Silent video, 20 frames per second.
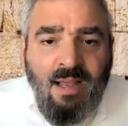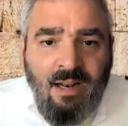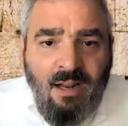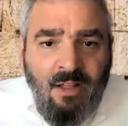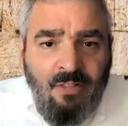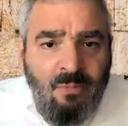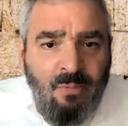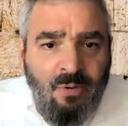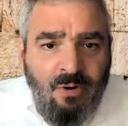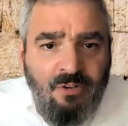In
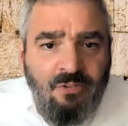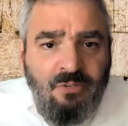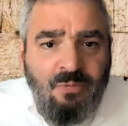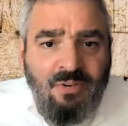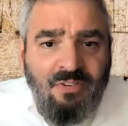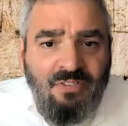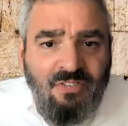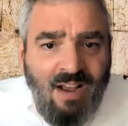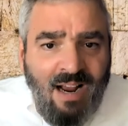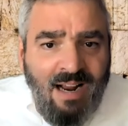other words,
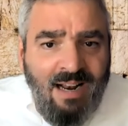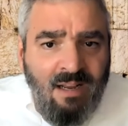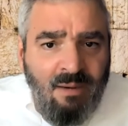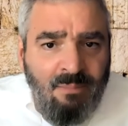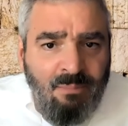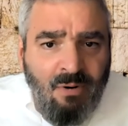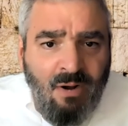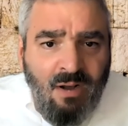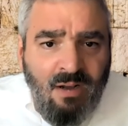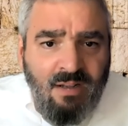reciting a
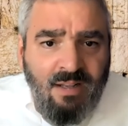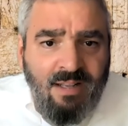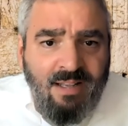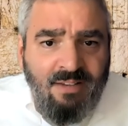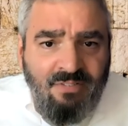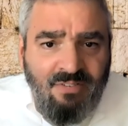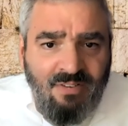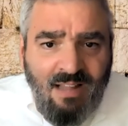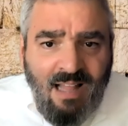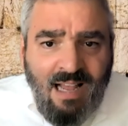bracha
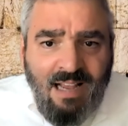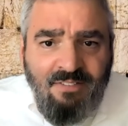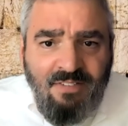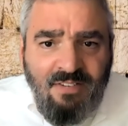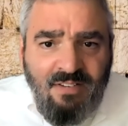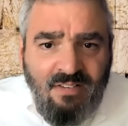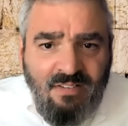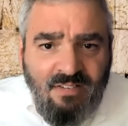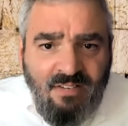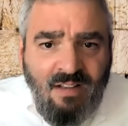gives life
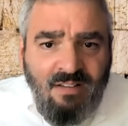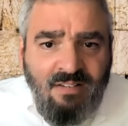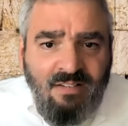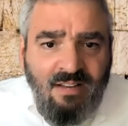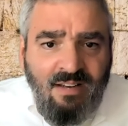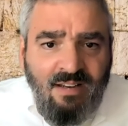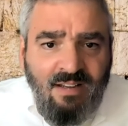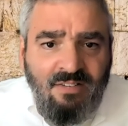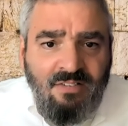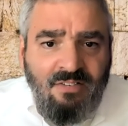and
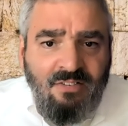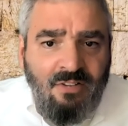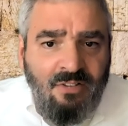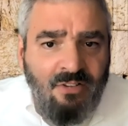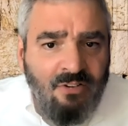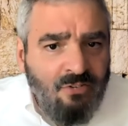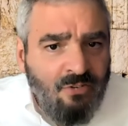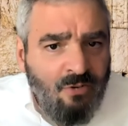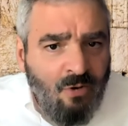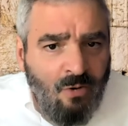sustenance to
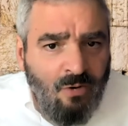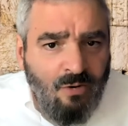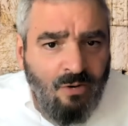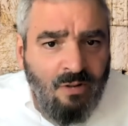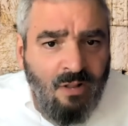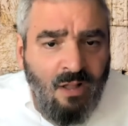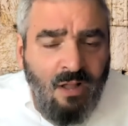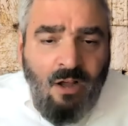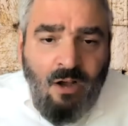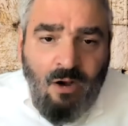the
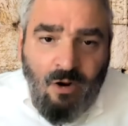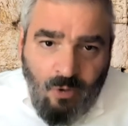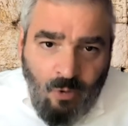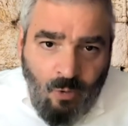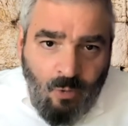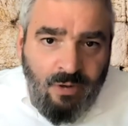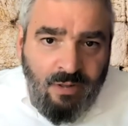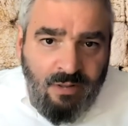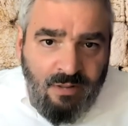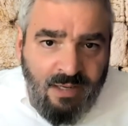soul.
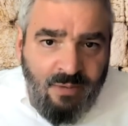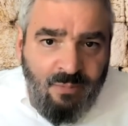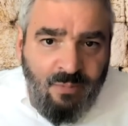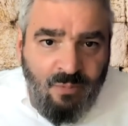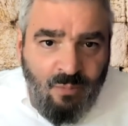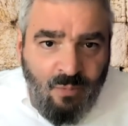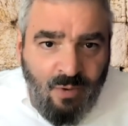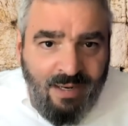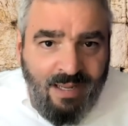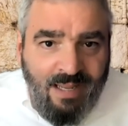Accordingly,
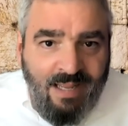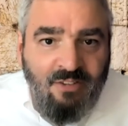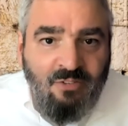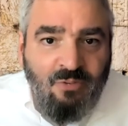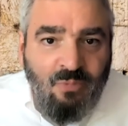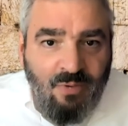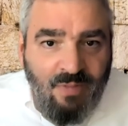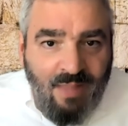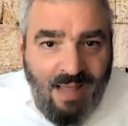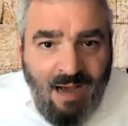when one
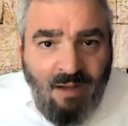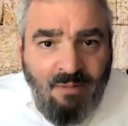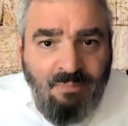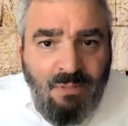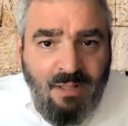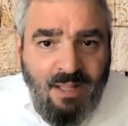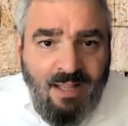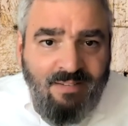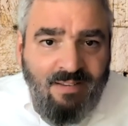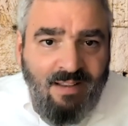eats without
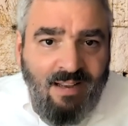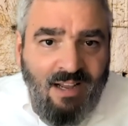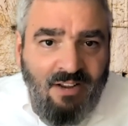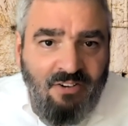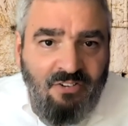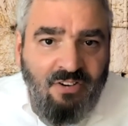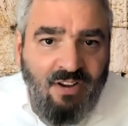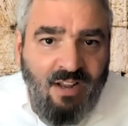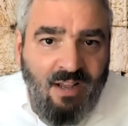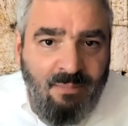blessing
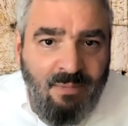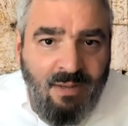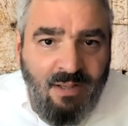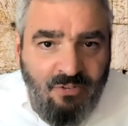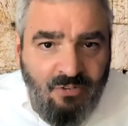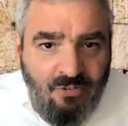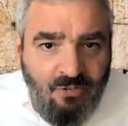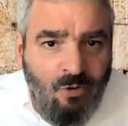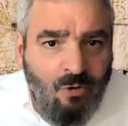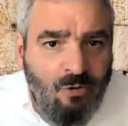Hashem,
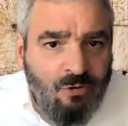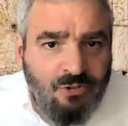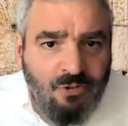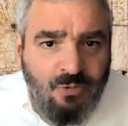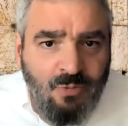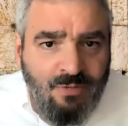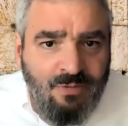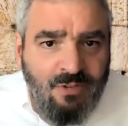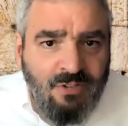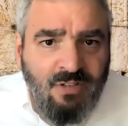his soul
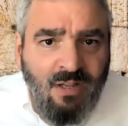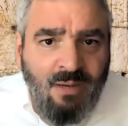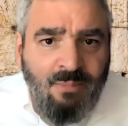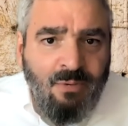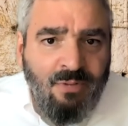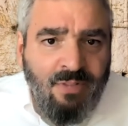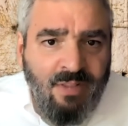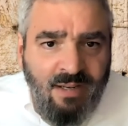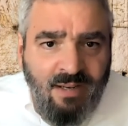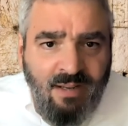shrivels up
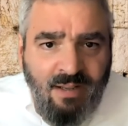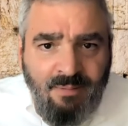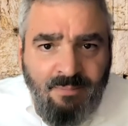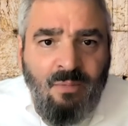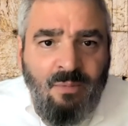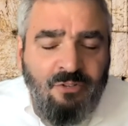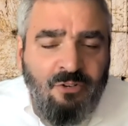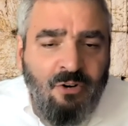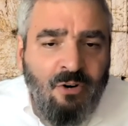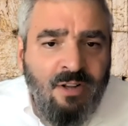within him.
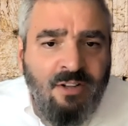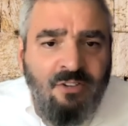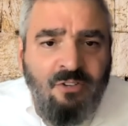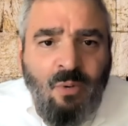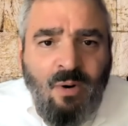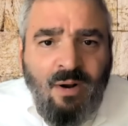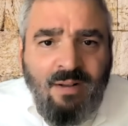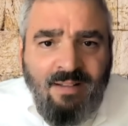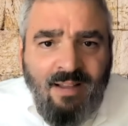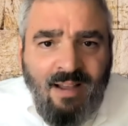Returning
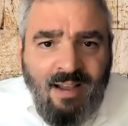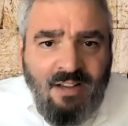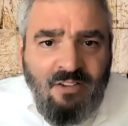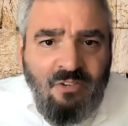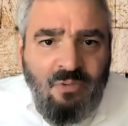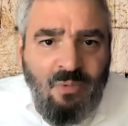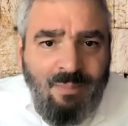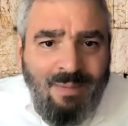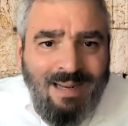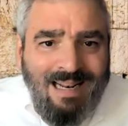to our
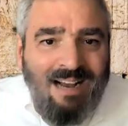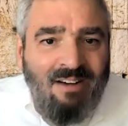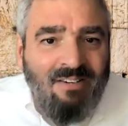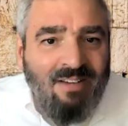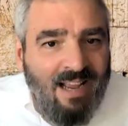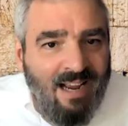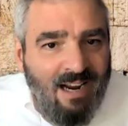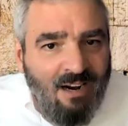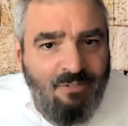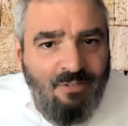text, we may now
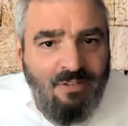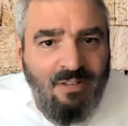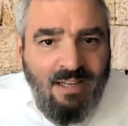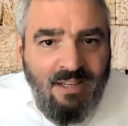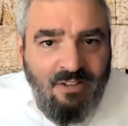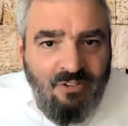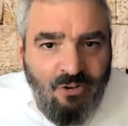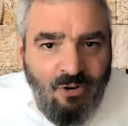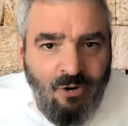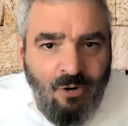carefully
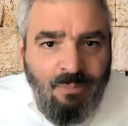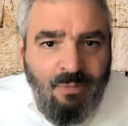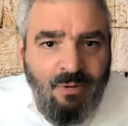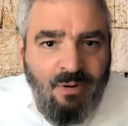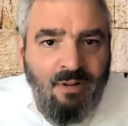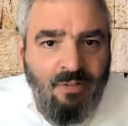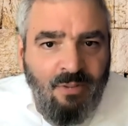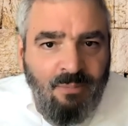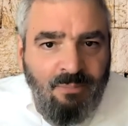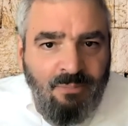
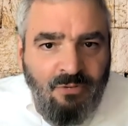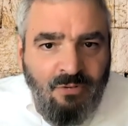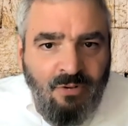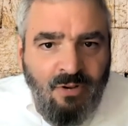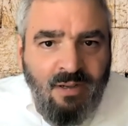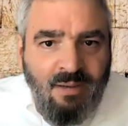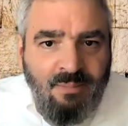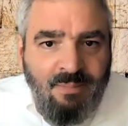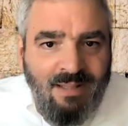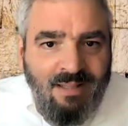interpret the
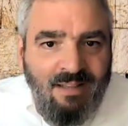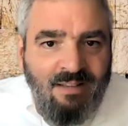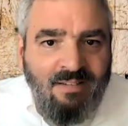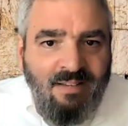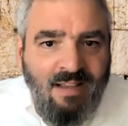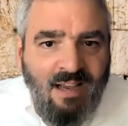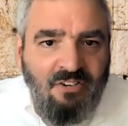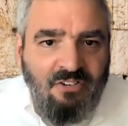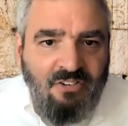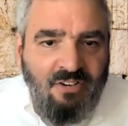psukim in this
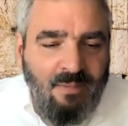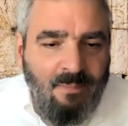section.